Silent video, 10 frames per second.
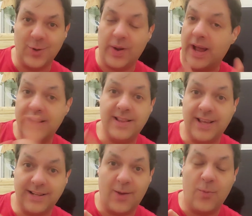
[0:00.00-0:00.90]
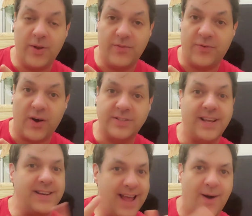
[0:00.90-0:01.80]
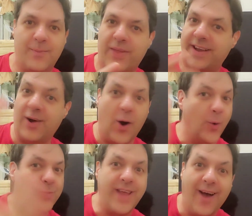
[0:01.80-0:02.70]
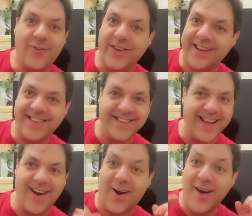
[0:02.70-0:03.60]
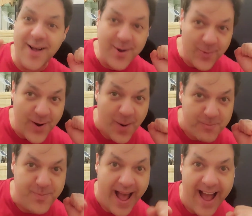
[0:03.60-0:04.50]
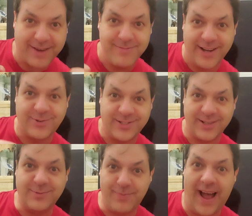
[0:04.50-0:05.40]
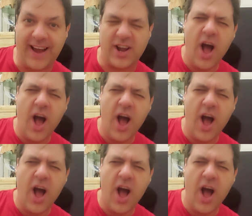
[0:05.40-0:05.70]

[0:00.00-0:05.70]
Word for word: do it. I didn't think they would at first, and now I'm like, oh, definitely they are. We are back. Matrix is back.